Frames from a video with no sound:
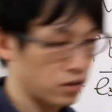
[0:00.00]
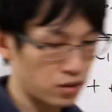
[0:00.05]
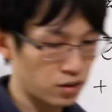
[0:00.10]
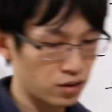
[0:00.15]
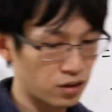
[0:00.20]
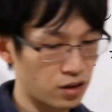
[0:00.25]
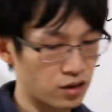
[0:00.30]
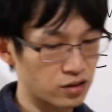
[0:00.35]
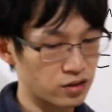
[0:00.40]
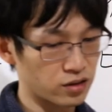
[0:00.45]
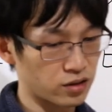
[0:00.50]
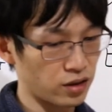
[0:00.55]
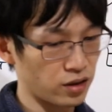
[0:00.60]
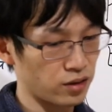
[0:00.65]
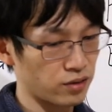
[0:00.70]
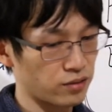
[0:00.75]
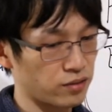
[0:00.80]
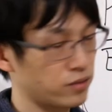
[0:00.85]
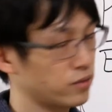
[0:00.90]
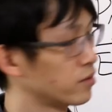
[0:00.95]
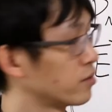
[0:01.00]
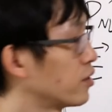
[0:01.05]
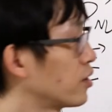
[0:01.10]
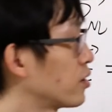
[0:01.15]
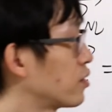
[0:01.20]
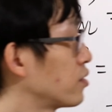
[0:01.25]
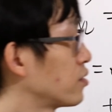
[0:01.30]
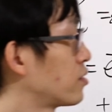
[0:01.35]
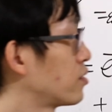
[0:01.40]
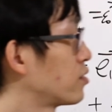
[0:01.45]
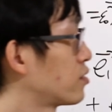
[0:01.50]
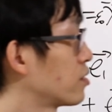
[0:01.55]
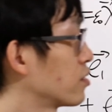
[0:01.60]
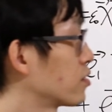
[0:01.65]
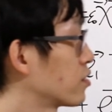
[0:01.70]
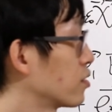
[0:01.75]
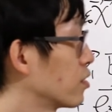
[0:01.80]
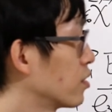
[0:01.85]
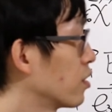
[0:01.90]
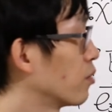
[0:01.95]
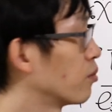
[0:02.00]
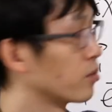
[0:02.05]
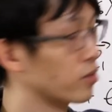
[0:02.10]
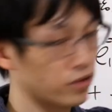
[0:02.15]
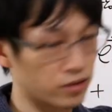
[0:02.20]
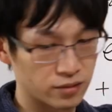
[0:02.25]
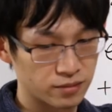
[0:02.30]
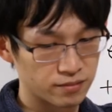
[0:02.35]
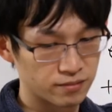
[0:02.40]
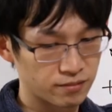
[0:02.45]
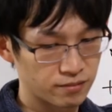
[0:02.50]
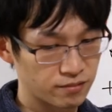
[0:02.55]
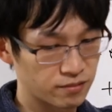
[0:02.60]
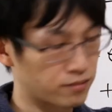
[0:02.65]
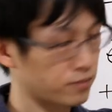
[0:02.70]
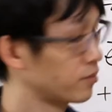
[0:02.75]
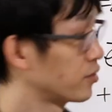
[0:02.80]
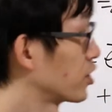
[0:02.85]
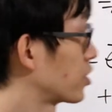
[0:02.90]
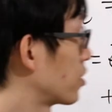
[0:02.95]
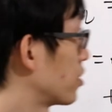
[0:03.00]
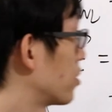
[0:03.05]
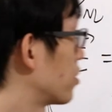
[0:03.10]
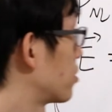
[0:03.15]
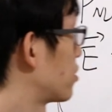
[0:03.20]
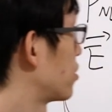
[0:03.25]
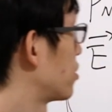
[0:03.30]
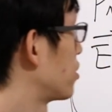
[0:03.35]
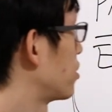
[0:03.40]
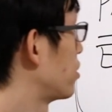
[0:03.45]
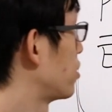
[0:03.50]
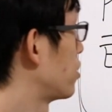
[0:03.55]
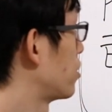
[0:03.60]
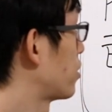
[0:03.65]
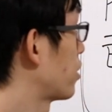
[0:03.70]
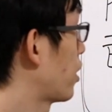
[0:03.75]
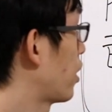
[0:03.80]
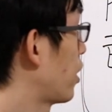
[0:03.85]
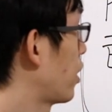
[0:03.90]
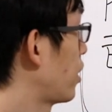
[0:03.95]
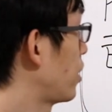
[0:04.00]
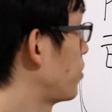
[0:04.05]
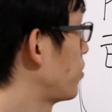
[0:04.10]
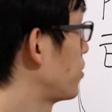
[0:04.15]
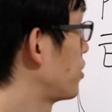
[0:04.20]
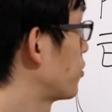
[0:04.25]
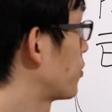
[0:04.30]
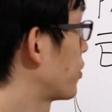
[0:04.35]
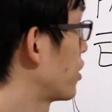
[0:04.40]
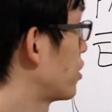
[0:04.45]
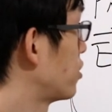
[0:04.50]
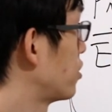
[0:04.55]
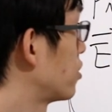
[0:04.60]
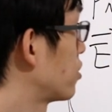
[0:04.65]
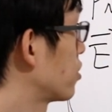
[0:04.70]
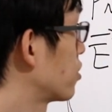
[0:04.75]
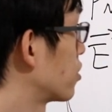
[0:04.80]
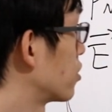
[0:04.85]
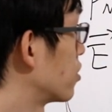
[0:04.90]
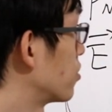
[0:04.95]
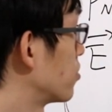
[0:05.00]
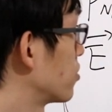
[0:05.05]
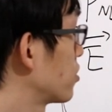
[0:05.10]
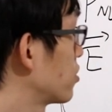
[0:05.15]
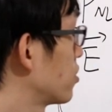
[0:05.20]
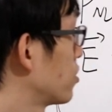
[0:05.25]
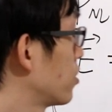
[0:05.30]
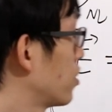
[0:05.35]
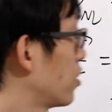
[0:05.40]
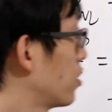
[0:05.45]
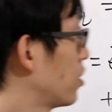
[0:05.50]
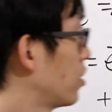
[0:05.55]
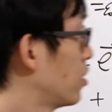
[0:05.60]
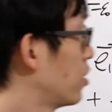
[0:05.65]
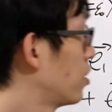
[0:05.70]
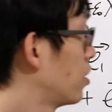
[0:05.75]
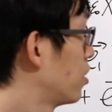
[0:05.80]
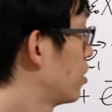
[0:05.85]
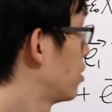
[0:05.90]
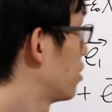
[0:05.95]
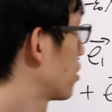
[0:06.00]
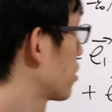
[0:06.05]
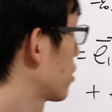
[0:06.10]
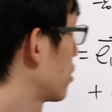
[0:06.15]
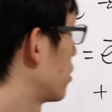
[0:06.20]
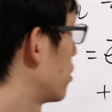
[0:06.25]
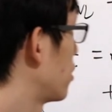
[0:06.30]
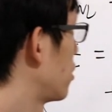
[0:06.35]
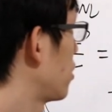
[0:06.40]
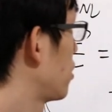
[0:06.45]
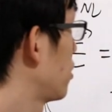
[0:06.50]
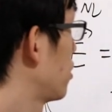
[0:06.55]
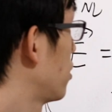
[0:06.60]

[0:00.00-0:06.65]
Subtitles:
conjugate, right? This is just a number because the time-dependent terms, okay,